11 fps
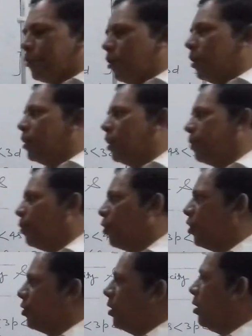electronic
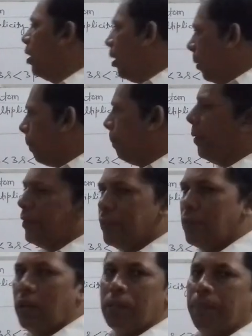configuration
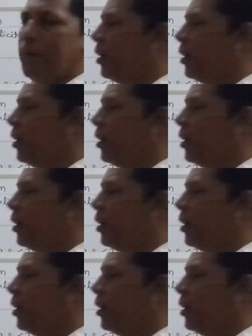based on the